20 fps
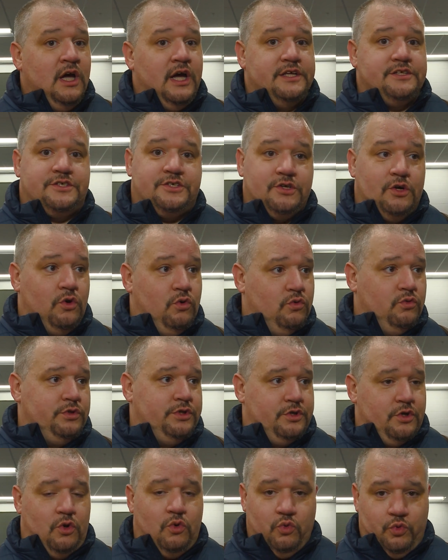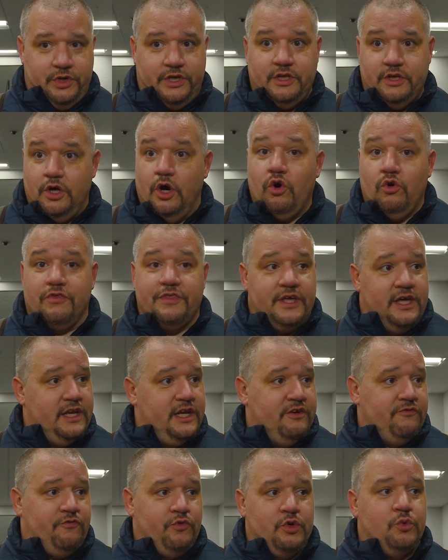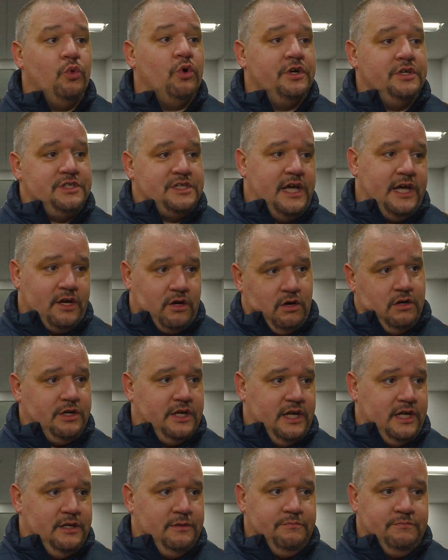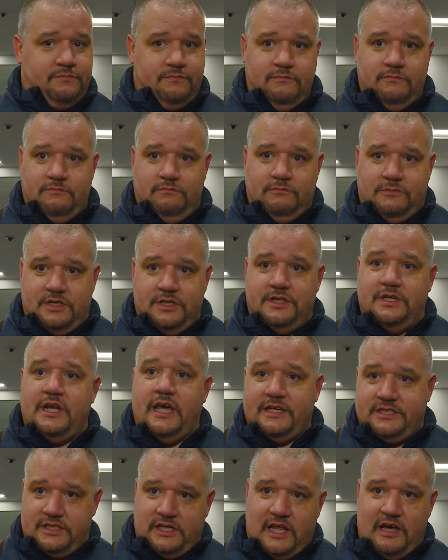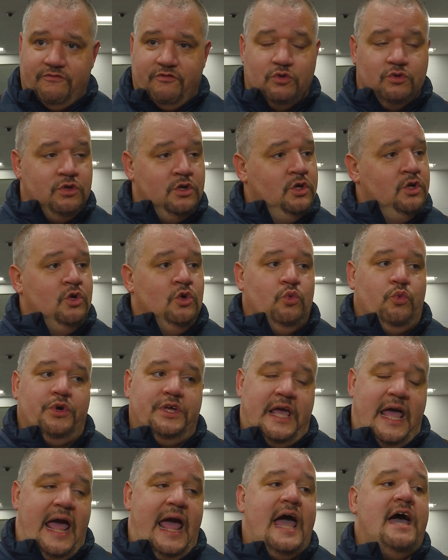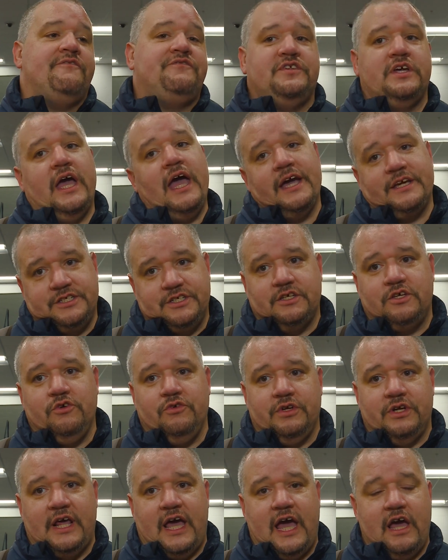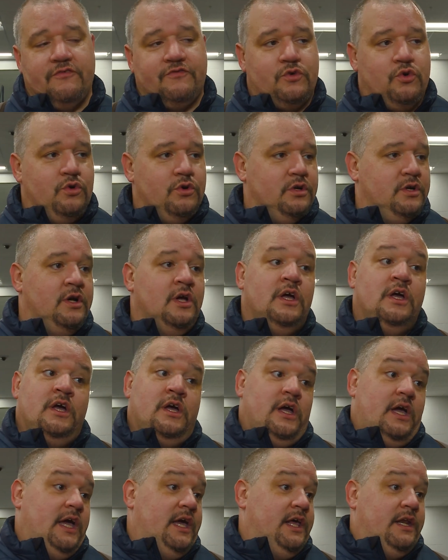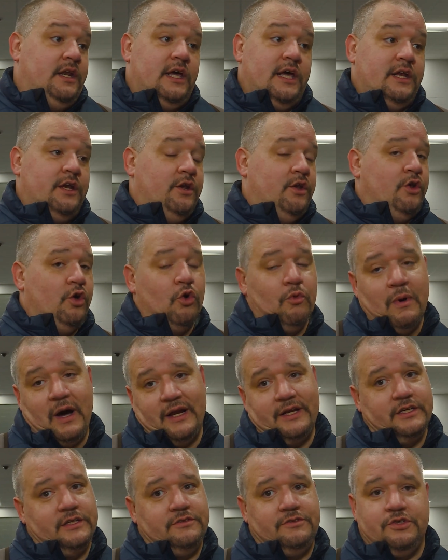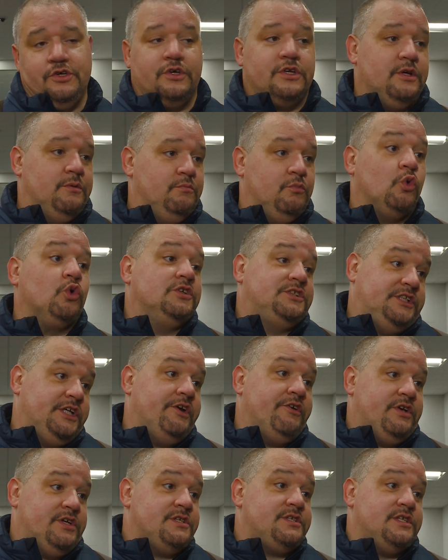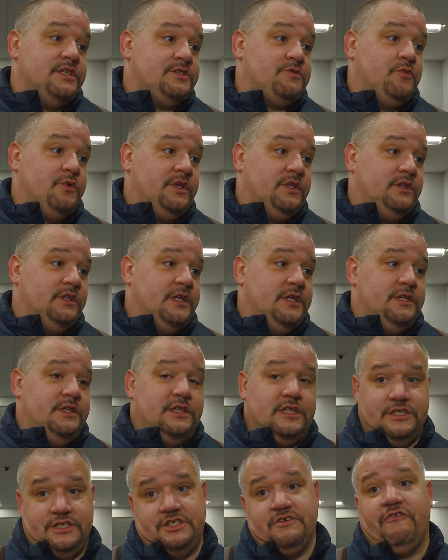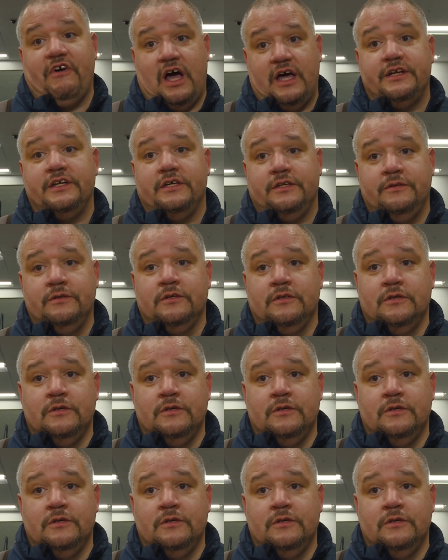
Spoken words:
And so, you know, we know that if we want to take our game to the next level, we have to execute in the half court. And nobody took it more serious this week than Javon did.